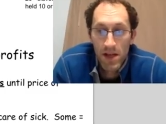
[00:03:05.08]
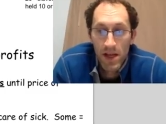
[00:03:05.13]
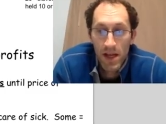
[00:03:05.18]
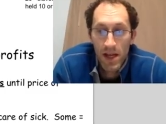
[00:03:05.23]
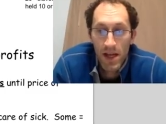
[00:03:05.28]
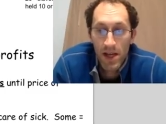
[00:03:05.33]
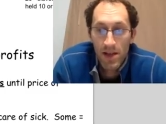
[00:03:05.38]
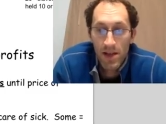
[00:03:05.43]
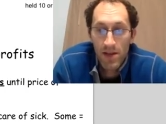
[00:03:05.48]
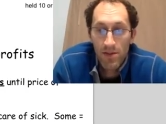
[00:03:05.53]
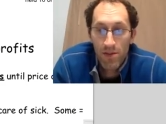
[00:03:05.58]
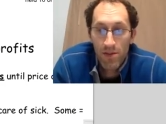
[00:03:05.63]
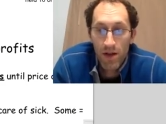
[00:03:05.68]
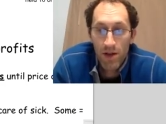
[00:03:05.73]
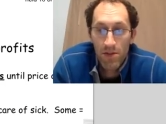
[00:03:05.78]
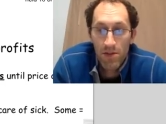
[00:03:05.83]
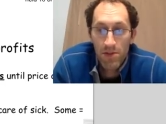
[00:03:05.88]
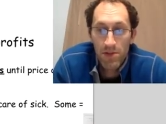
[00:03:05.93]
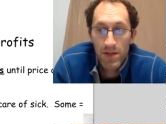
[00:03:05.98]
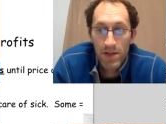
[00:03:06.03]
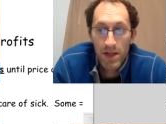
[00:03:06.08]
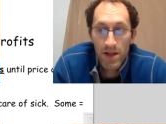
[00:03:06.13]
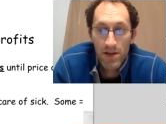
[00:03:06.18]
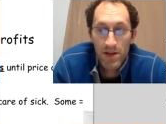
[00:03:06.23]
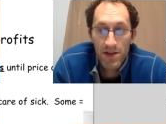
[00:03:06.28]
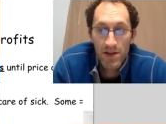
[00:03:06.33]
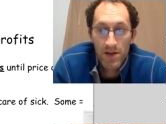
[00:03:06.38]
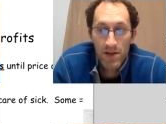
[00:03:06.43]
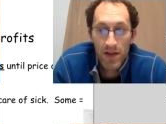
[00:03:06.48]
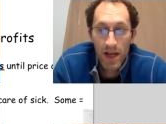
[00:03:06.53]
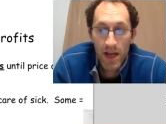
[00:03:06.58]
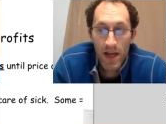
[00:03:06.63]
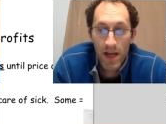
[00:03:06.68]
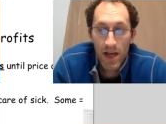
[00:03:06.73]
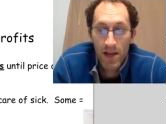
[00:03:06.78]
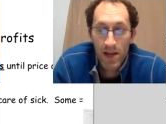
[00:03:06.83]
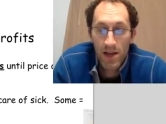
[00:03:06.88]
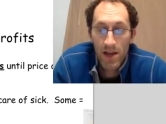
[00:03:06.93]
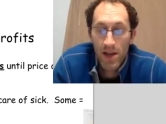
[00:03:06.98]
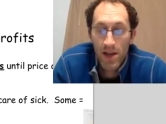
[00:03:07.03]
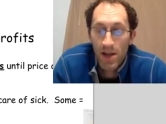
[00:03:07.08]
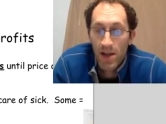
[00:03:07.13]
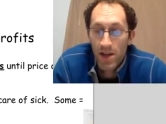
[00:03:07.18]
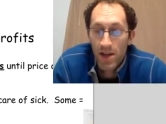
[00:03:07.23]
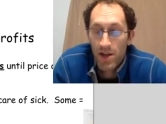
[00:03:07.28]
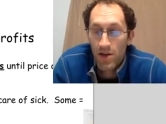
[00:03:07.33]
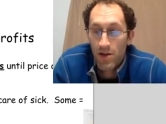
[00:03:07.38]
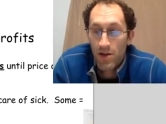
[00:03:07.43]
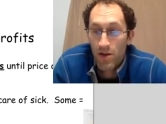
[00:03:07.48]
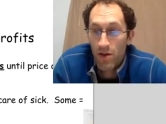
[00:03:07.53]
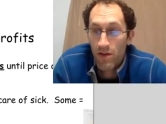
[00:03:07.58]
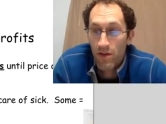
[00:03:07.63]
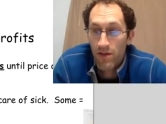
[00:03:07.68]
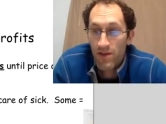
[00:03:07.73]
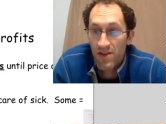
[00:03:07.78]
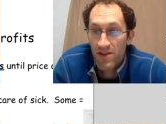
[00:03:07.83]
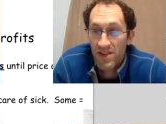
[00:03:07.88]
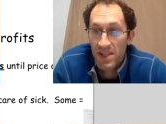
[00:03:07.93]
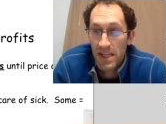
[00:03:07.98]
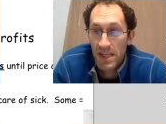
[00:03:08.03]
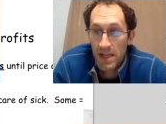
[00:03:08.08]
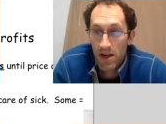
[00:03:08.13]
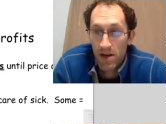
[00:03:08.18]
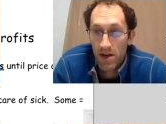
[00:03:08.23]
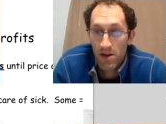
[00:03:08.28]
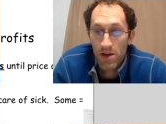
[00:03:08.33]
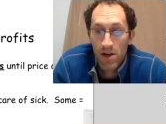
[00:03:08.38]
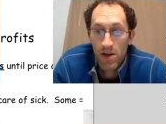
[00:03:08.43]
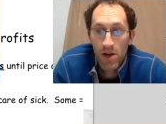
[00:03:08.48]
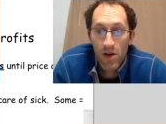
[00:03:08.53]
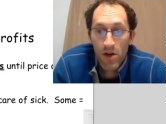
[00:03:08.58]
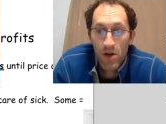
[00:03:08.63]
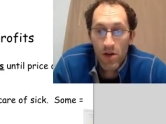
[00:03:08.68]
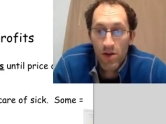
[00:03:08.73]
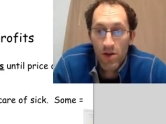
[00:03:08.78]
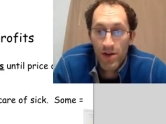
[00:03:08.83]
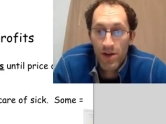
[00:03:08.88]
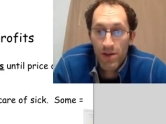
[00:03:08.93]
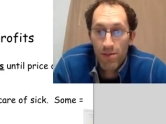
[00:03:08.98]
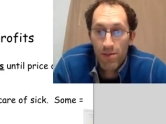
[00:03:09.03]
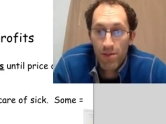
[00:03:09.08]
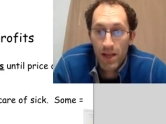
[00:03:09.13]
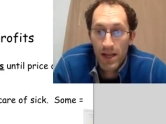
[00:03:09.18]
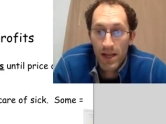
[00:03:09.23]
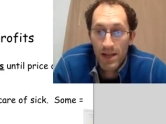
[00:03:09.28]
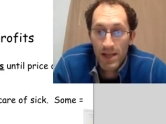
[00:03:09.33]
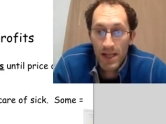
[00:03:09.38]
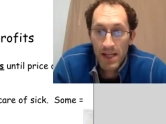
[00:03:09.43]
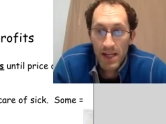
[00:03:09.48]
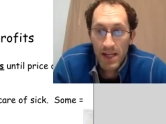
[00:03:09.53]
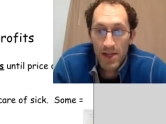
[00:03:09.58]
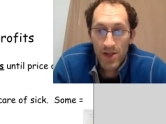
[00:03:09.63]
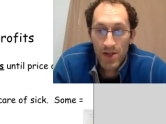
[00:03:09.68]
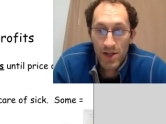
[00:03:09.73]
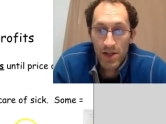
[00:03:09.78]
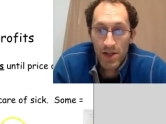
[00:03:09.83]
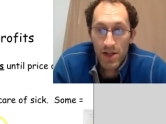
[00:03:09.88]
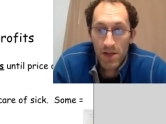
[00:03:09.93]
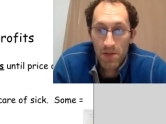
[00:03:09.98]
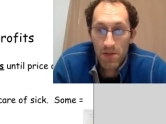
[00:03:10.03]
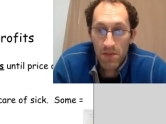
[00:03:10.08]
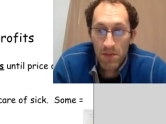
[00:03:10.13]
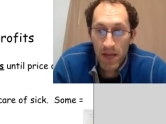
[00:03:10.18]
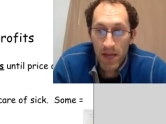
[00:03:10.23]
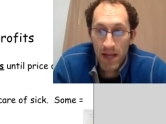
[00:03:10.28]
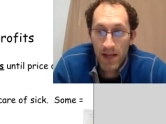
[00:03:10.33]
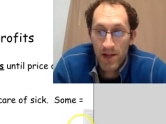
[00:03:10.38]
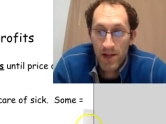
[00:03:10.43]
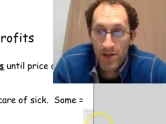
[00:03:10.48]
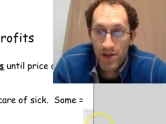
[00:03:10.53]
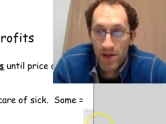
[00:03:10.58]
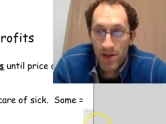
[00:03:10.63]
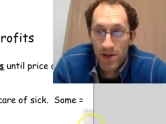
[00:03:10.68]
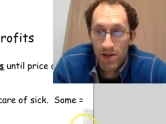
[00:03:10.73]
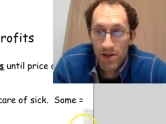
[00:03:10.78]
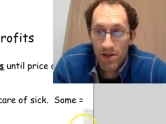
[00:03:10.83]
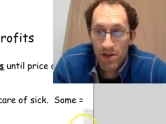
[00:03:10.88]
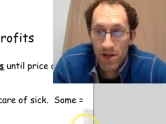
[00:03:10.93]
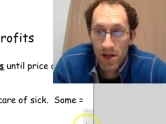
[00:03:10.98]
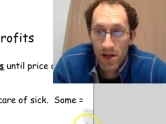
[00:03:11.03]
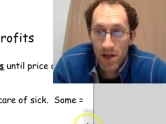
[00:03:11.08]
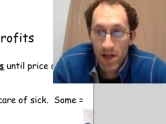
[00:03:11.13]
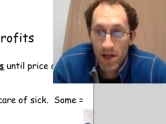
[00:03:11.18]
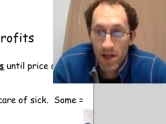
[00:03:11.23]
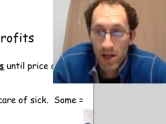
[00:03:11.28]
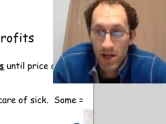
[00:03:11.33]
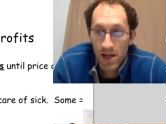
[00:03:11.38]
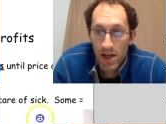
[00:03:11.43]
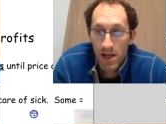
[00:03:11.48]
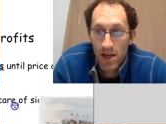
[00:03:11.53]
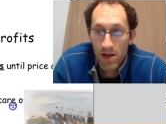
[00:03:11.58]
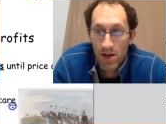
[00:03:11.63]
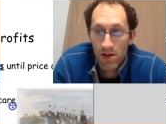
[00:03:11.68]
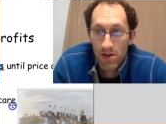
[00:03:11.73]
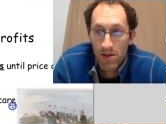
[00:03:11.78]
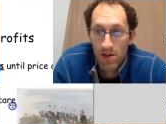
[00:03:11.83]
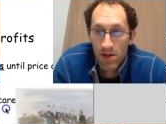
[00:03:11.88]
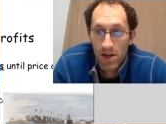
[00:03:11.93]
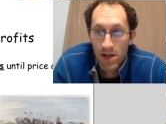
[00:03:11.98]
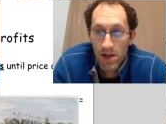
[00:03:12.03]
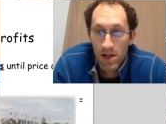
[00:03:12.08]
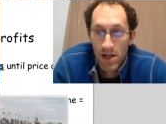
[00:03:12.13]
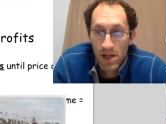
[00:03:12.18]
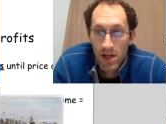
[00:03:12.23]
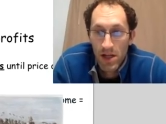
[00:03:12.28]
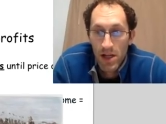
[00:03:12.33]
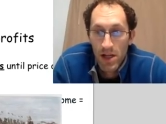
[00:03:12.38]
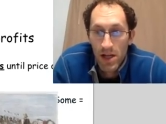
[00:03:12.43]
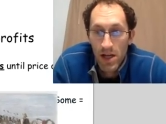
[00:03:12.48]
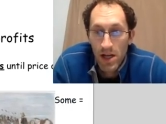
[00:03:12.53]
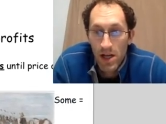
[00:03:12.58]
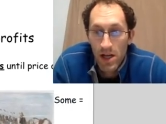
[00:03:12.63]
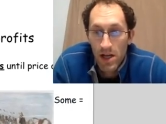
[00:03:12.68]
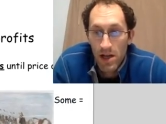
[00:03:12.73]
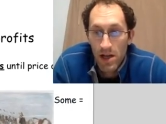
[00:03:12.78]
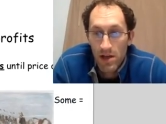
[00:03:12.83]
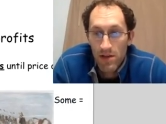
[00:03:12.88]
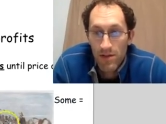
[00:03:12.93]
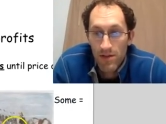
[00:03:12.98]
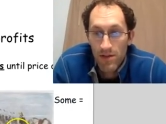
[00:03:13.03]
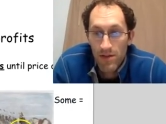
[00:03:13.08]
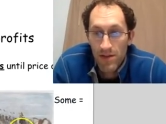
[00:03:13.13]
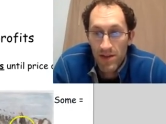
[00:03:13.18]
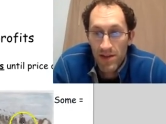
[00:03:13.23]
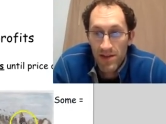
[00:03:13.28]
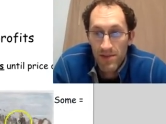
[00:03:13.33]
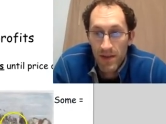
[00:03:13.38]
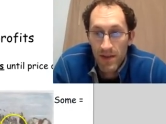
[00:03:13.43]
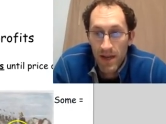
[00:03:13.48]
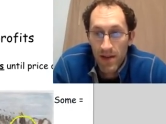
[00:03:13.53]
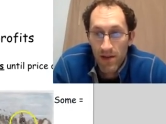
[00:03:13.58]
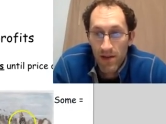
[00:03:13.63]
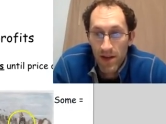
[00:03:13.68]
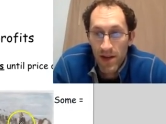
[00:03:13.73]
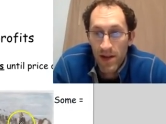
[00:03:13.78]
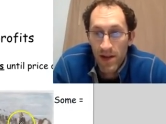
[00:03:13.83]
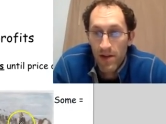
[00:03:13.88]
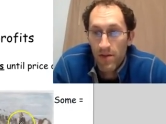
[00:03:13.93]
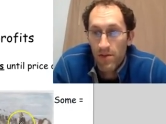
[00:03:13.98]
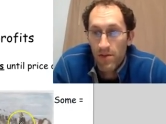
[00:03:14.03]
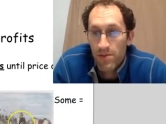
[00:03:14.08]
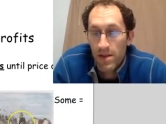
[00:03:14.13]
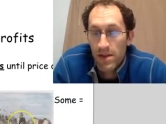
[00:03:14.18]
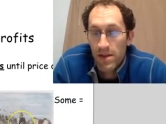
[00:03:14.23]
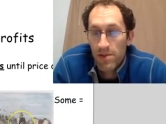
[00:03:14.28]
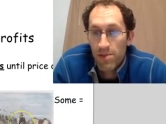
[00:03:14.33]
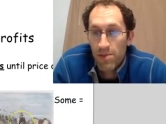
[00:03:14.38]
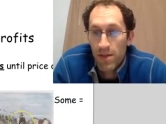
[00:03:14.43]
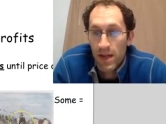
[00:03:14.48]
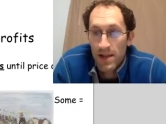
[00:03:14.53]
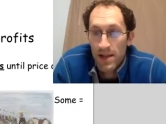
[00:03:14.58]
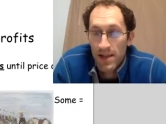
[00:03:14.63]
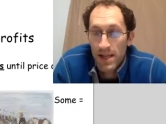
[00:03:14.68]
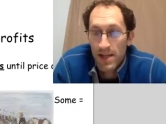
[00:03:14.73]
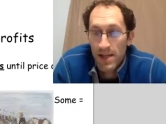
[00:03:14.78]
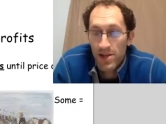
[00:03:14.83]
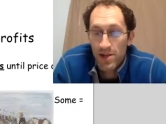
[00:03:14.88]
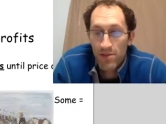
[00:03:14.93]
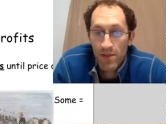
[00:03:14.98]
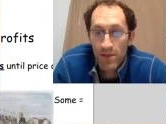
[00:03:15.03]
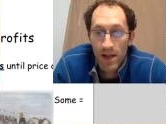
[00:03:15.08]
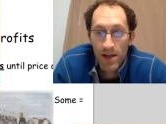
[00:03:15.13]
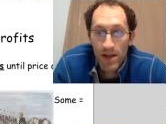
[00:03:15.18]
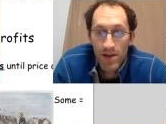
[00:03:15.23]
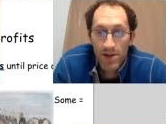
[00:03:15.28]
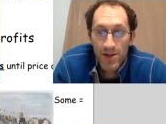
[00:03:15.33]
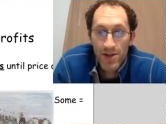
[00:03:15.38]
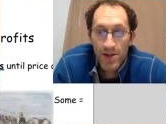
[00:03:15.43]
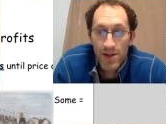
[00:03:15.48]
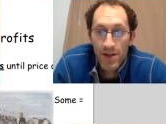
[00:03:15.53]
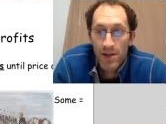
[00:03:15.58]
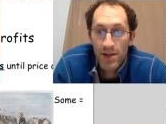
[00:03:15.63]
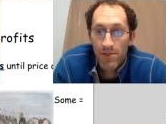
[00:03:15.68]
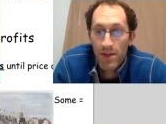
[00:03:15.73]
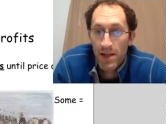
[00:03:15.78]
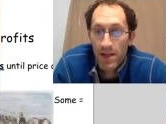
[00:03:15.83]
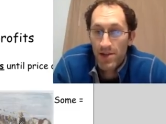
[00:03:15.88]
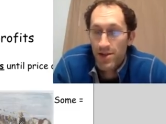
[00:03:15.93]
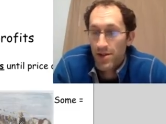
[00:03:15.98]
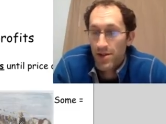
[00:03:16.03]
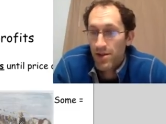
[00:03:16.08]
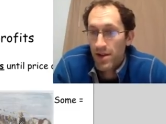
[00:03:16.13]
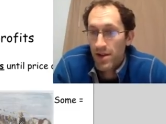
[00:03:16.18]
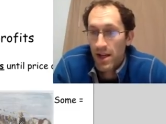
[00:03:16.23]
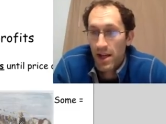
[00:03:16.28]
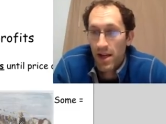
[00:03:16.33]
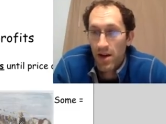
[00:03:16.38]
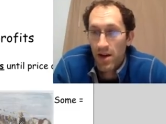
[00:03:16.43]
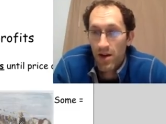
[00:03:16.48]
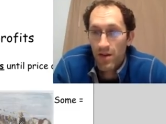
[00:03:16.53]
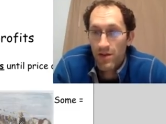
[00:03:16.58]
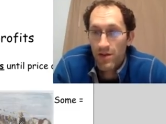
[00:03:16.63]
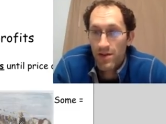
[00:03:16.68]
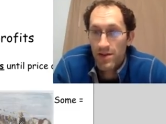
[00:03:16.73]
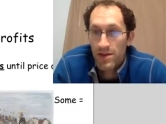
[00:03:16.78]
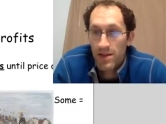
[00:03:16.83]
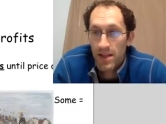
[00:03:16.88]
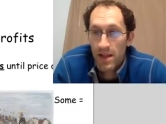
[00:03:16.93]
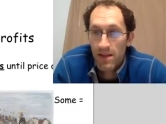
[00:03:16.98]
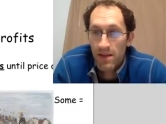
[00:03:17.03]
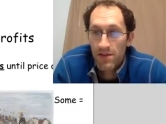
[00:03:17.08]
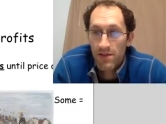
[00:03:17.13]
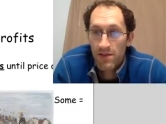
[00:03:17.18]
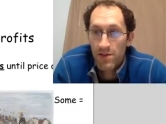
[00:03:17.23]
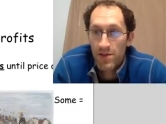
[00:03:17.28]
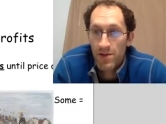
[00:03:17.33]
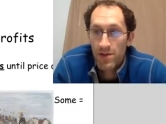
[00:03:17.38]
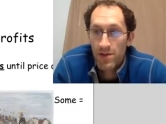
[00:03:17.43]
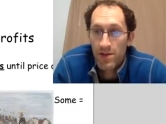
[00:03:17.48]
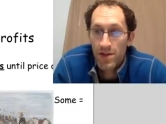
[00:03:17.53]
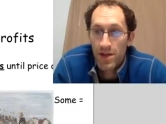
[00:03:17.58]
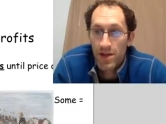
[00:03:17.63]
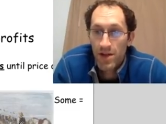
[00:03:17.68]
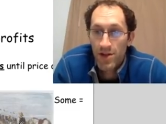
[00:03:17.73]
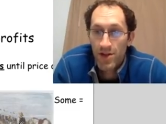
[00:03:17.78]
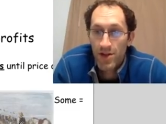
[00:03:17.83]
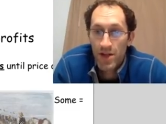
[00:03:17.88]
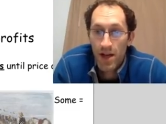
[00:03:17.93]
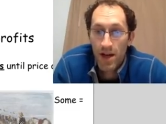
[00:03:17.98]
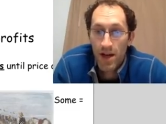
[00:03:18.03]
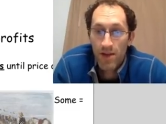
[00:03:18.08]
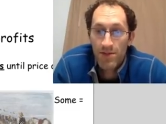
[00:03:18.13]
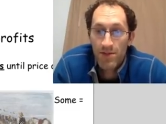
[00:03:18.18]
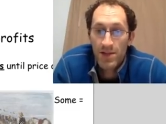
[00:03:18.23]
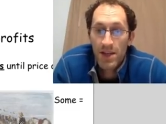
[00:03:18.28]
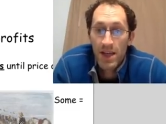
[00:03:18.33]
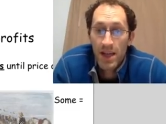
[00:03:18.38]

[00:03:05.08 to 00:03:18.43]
and you probably also had your overseer or your plantation manager. Now, this man right here would be the plantation manager. He'd make sure all the slaves were doing their jobs,